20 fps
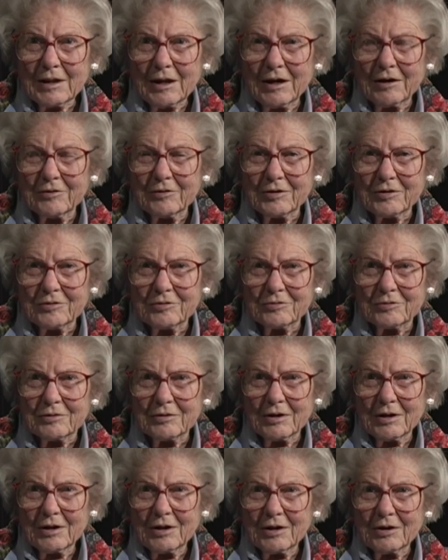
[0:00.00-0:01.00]
I was
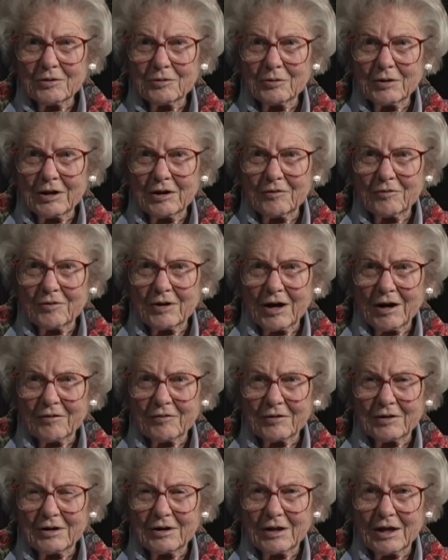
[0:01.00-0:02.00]
25
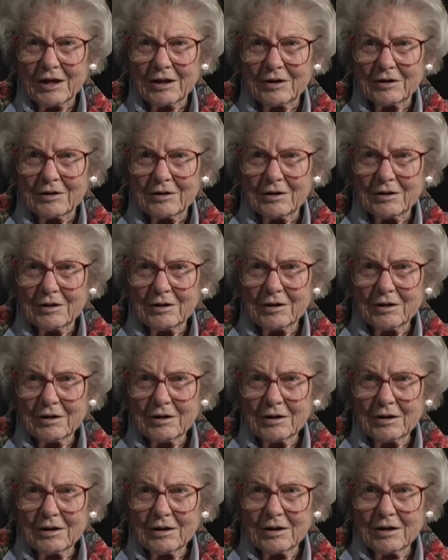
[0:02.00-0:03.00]
and had
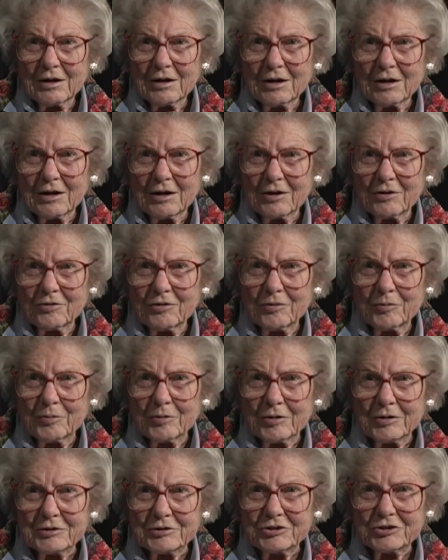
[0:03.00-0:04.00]
a
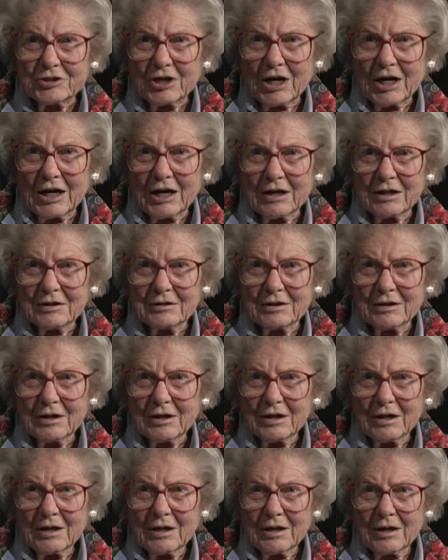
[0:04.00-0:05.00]
newborn child,
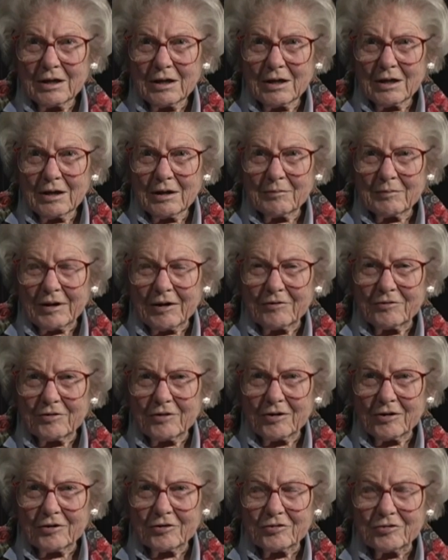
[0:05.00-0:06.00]
my
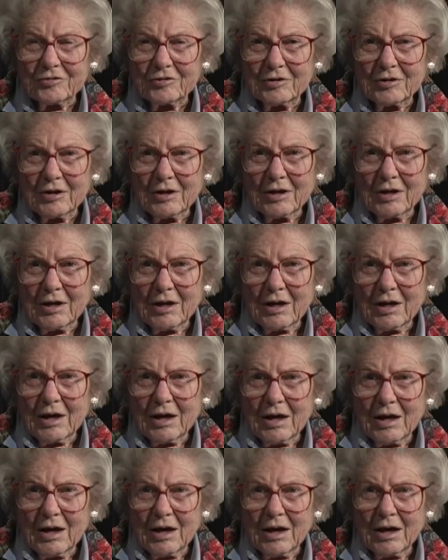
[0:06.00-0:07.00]
first.
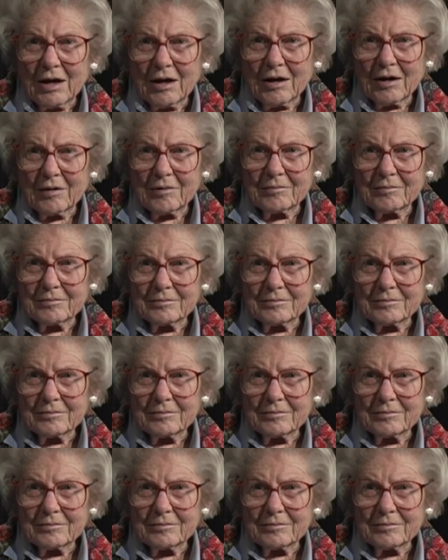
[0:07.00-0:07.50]
I